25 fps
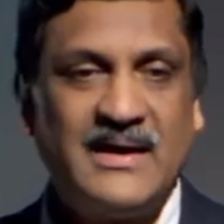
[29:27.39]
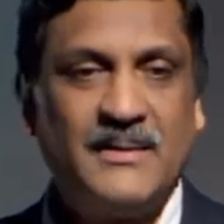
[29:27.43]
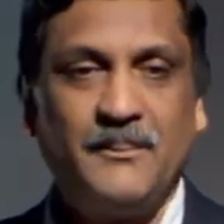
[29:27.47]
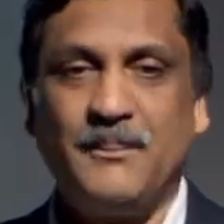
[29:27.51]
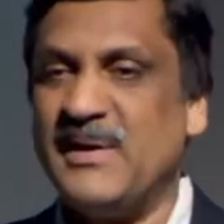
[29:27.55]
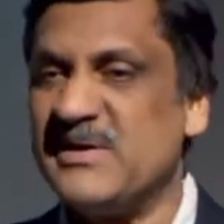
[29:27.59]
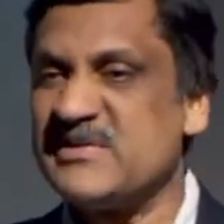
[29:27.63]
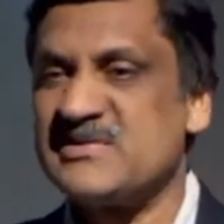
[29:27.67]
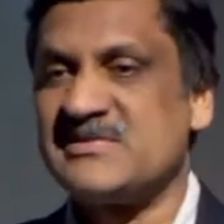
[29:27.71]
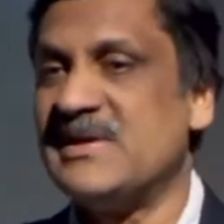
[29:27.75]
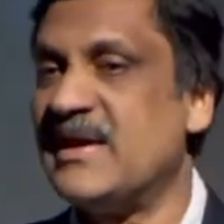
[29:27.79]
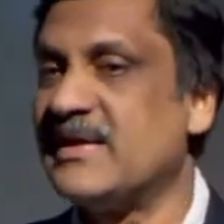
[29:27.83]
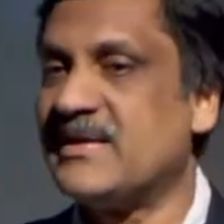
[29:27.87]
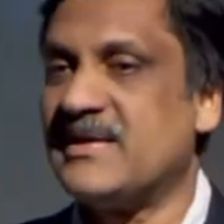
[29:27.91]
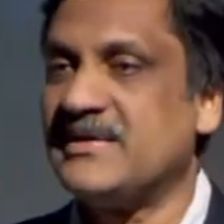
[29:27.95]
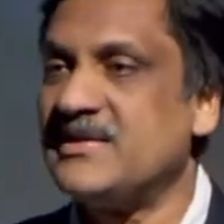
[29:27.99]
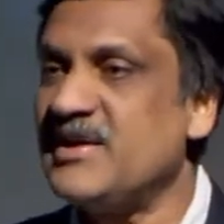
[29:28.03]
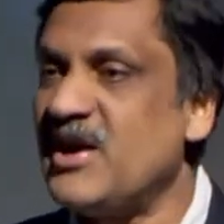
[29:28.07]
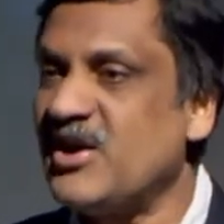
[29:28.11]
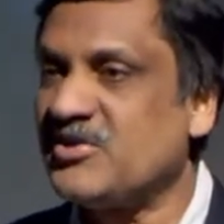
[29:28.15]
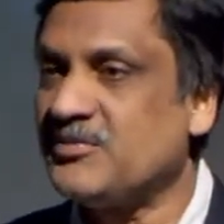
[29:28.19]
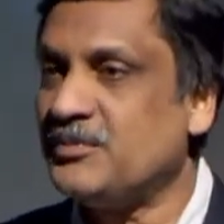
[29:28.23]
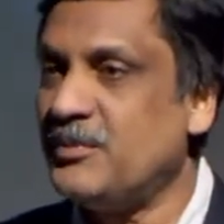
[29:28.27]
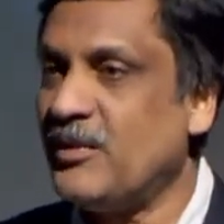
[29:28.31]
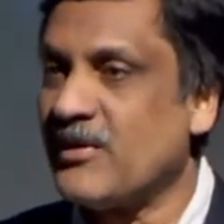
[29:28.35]
much like a
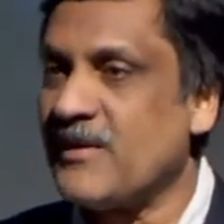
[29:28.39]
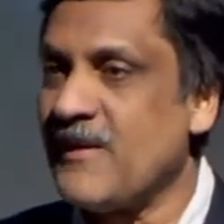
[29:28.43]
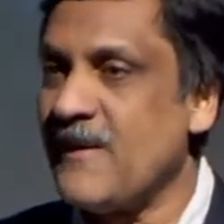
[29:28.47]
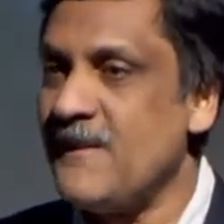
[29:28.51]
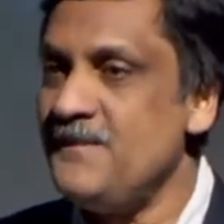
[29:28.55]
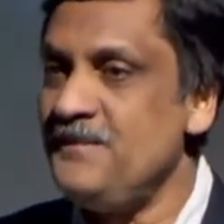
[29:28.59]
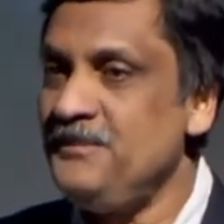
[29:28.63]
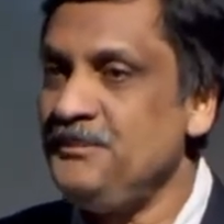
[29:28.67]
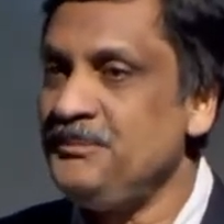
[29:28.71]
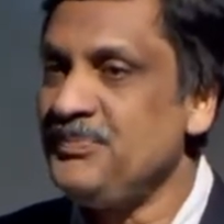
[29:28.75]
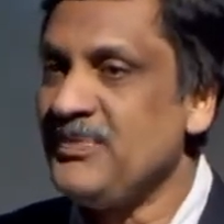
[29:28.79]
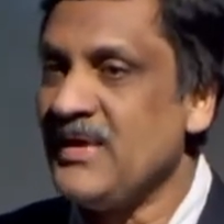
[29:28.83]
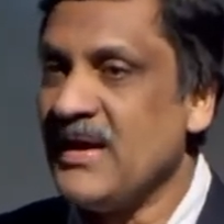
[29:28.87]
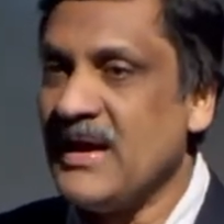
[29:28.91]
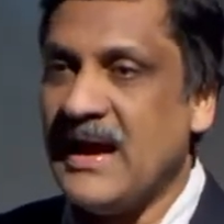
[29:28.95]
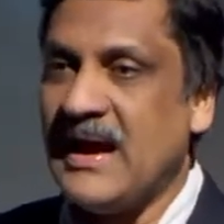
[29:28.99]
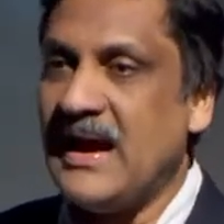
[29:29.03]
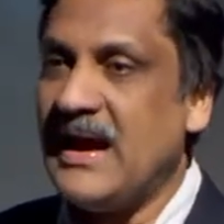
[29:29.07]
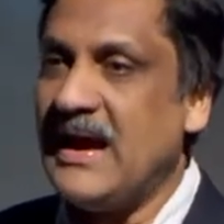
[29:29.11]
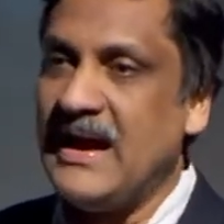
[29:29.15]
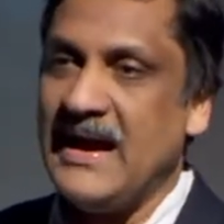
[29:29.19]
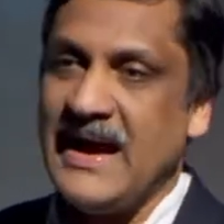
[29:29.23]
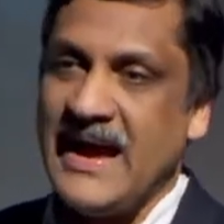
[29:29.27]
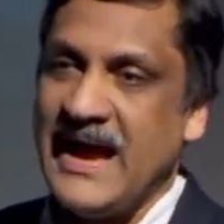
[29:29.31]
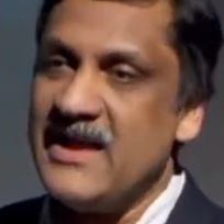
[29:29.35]
textbook,
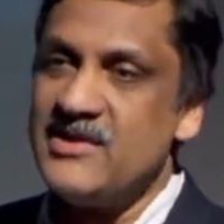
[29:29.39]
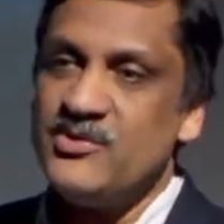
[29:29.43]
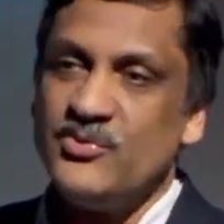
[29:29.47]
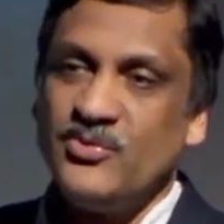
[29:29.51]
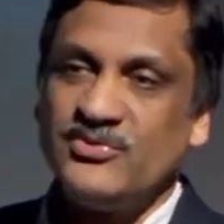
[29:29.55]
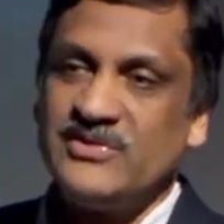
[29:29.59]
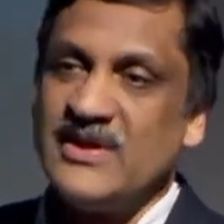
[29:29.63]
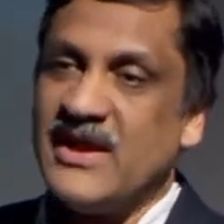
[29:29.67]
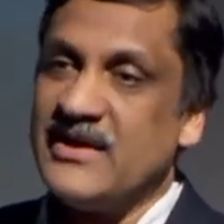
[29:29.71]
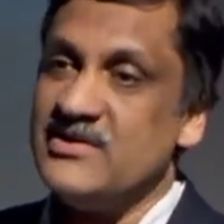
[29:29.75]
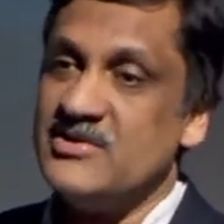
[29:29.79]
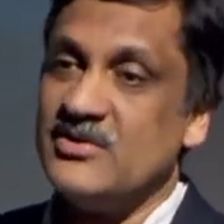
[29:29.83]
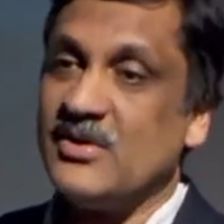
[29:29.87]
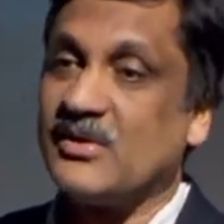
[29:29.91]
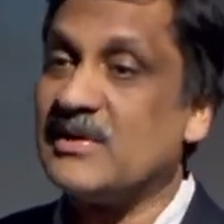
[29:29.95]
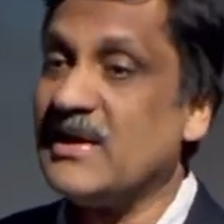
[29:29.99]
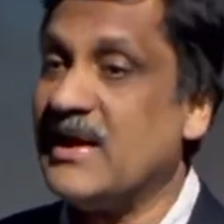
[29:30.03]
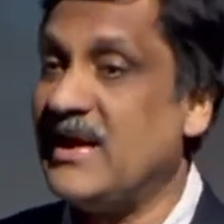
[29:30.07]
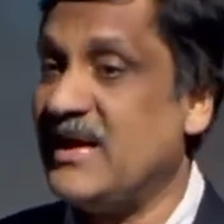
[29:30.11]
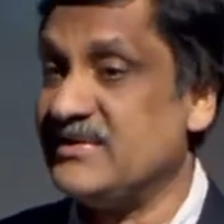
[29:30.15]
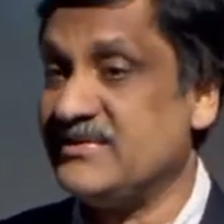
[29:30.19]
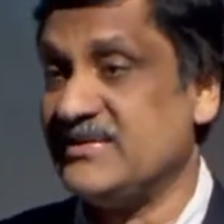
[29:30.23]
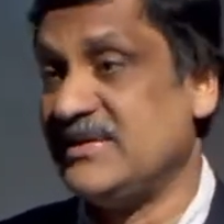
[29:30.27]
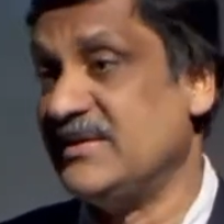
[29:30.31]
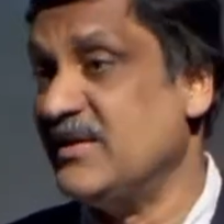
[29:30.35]
and use that in your
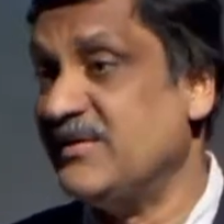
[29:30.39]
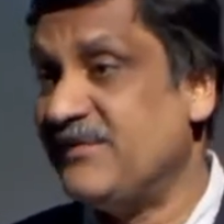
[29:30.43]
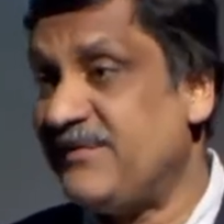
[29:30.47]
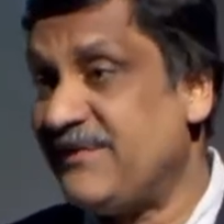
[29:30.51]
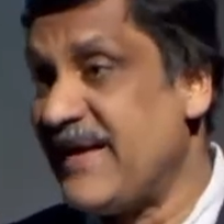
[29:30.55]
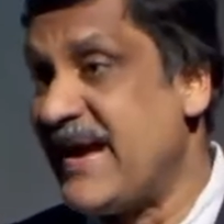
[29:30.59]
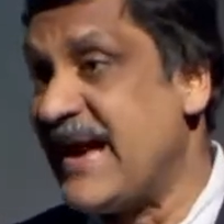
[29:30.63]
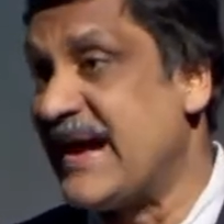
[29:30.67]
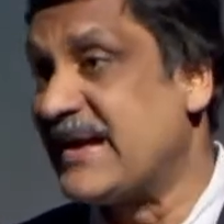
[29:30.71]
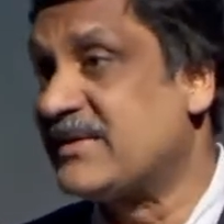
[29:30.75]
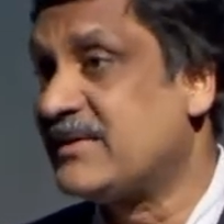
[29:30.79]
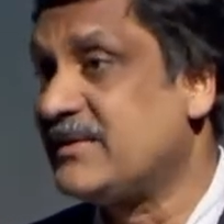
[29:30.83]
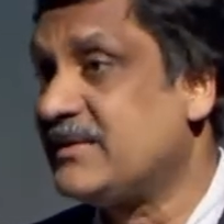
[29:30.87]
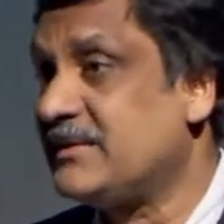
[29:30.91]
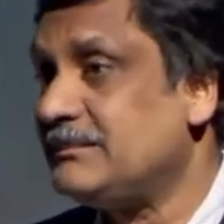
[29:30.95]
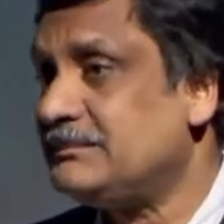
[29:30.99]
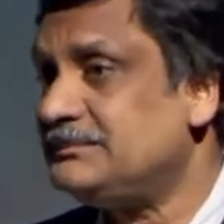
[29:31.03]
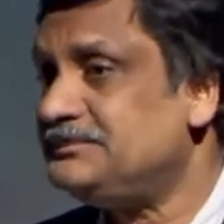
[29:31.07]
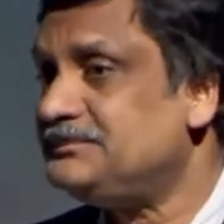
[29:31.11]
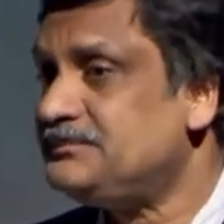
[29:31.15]
class? And in fact,